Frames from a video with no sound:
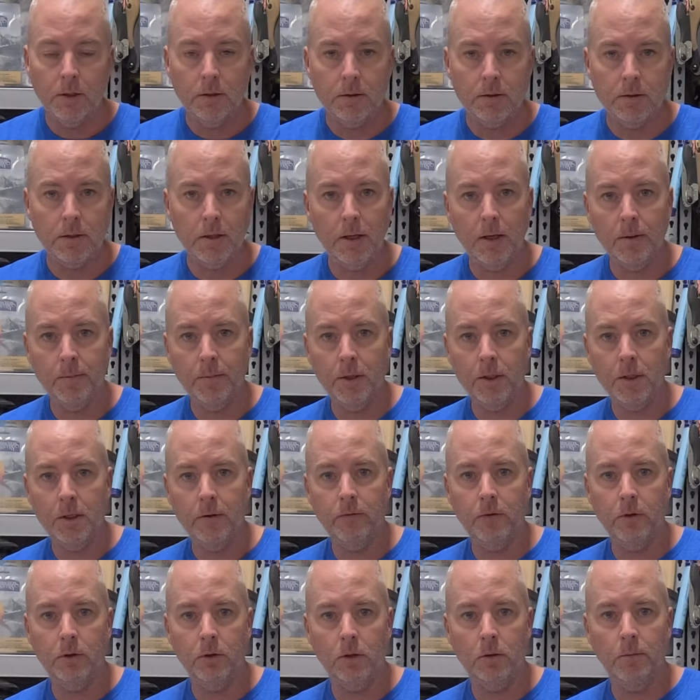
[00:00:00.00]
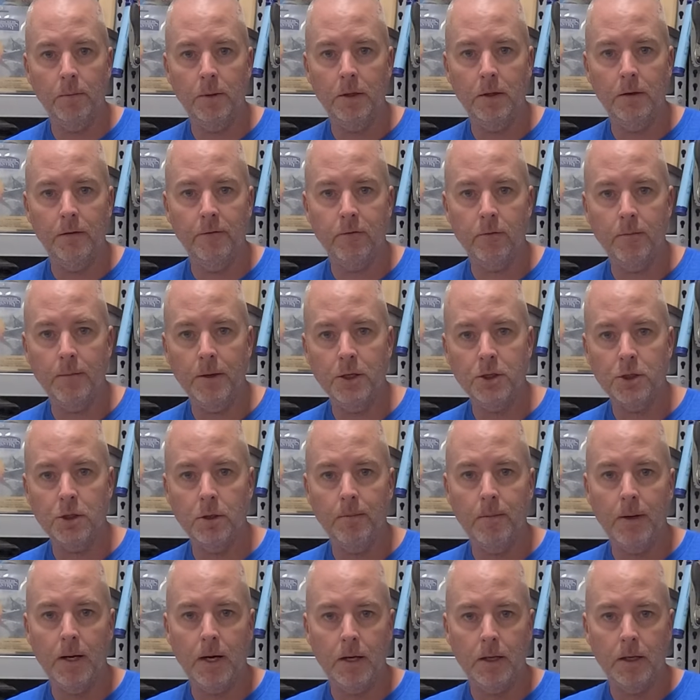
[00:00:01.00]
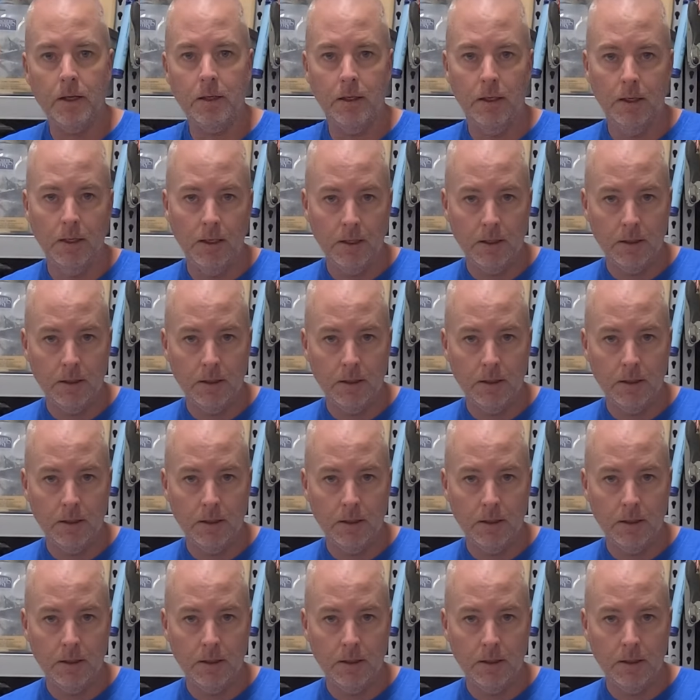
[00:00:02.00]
Today I'm going to give you a little bit of information about it,